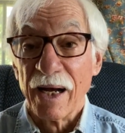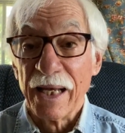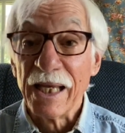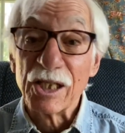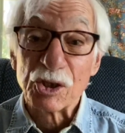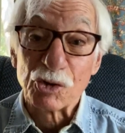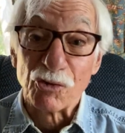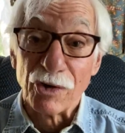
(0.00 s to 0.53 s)

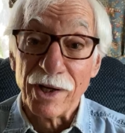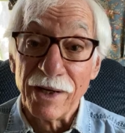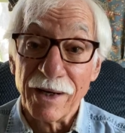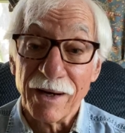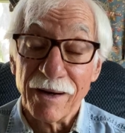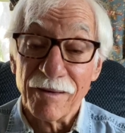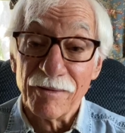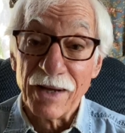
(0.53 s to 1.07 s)
history
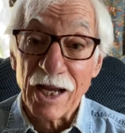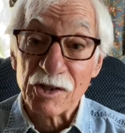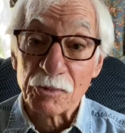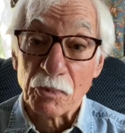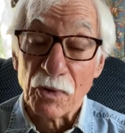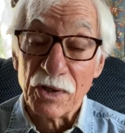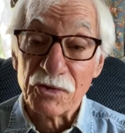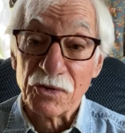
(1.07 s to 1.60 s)
of
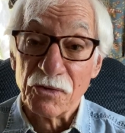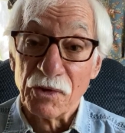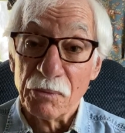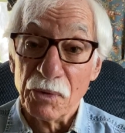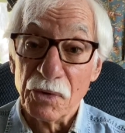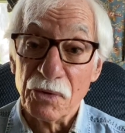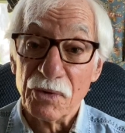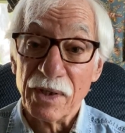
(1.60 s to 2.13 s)
exploration of the
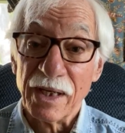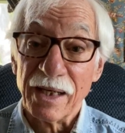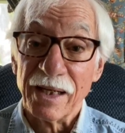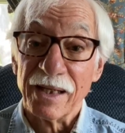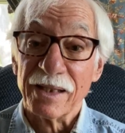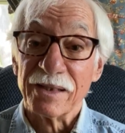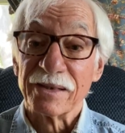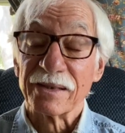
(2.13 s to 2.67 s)
moon
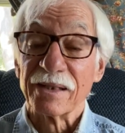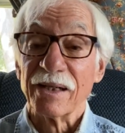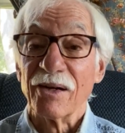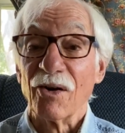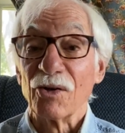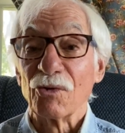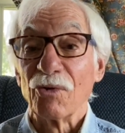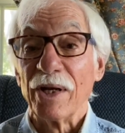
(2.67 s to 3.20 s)
is
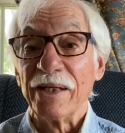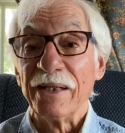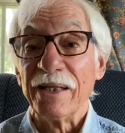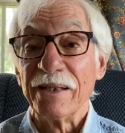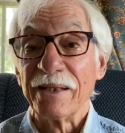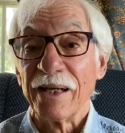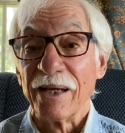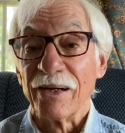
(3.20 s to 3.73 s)
on great
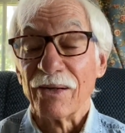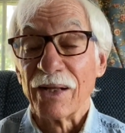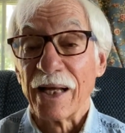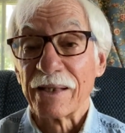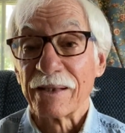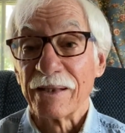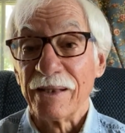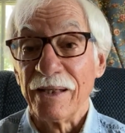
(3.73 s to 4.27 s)
detail
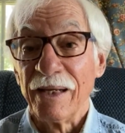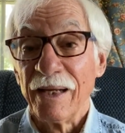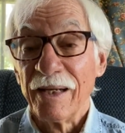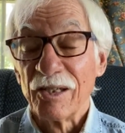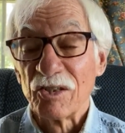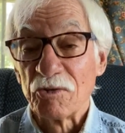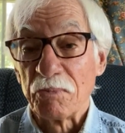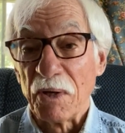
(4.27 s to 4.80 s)
at the
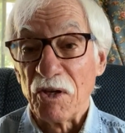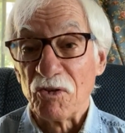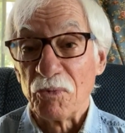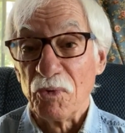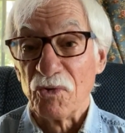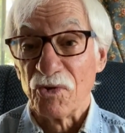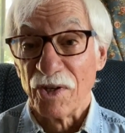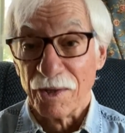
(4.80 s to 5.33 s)
Space
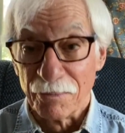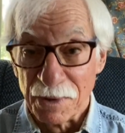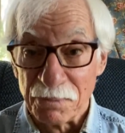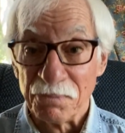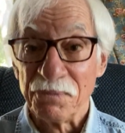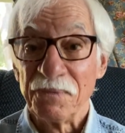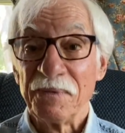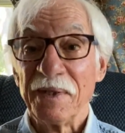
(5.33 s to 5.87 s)
Museum, and
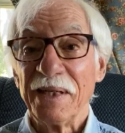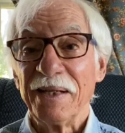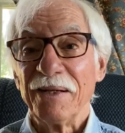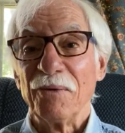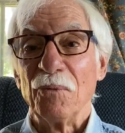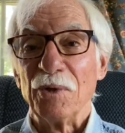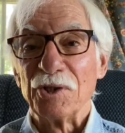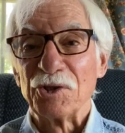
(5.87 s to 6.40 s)

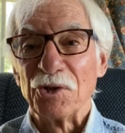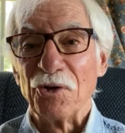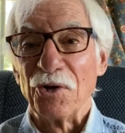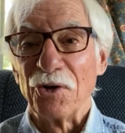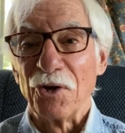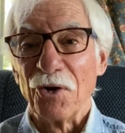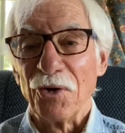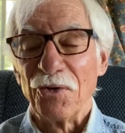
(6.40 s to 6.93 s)
we're sure
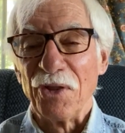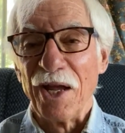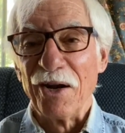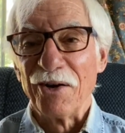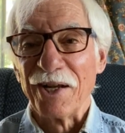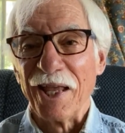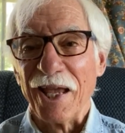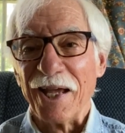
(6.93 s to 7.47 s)
to go
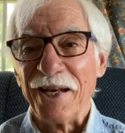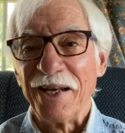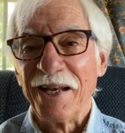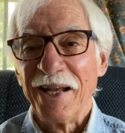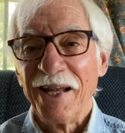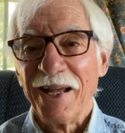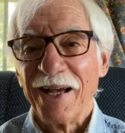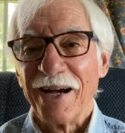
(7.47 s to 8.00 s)
there again
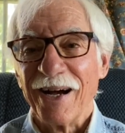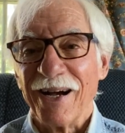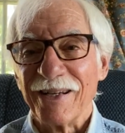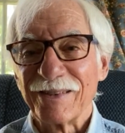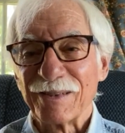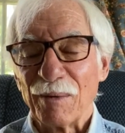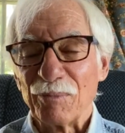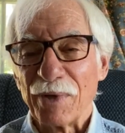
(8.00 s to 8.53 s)

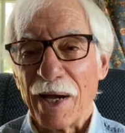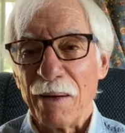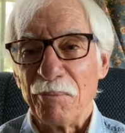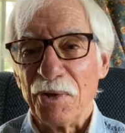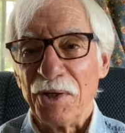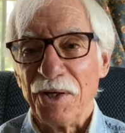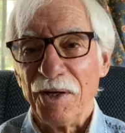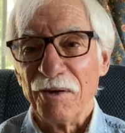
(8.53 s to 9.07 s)
sometime
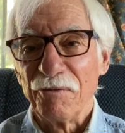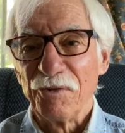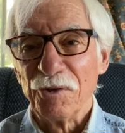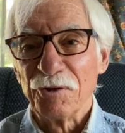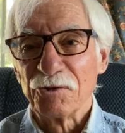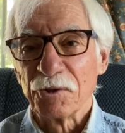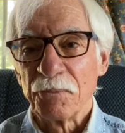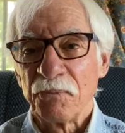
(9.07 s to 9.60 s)
in the near
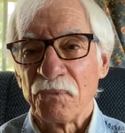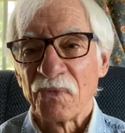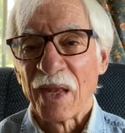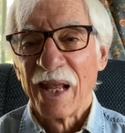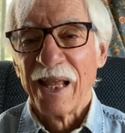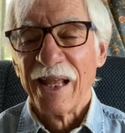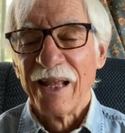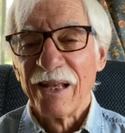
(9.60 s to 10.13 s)
future.
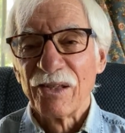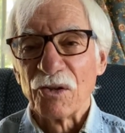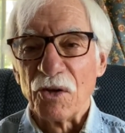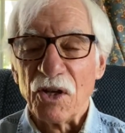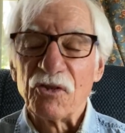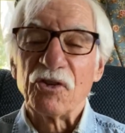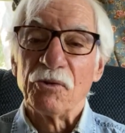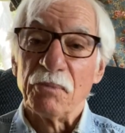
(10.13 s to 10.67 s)
So
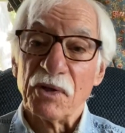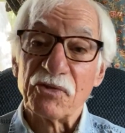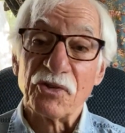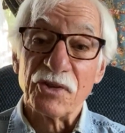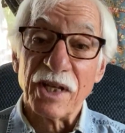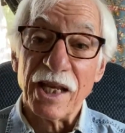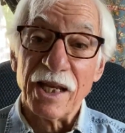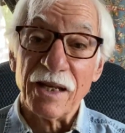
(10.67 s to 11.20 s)
this is
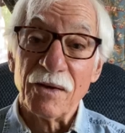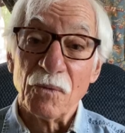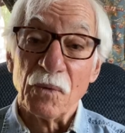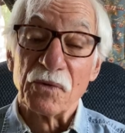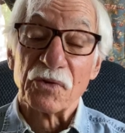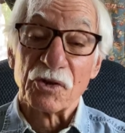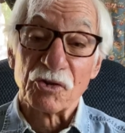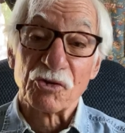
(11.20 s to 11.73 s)
Mr. T
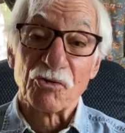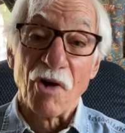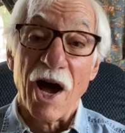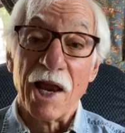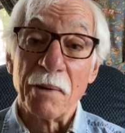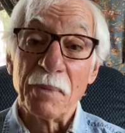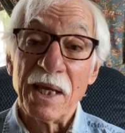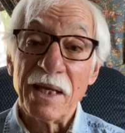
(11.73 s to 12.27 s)
with
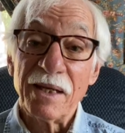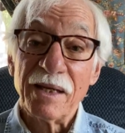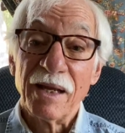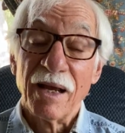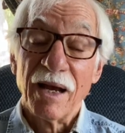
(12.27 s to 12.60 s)
Astronomy,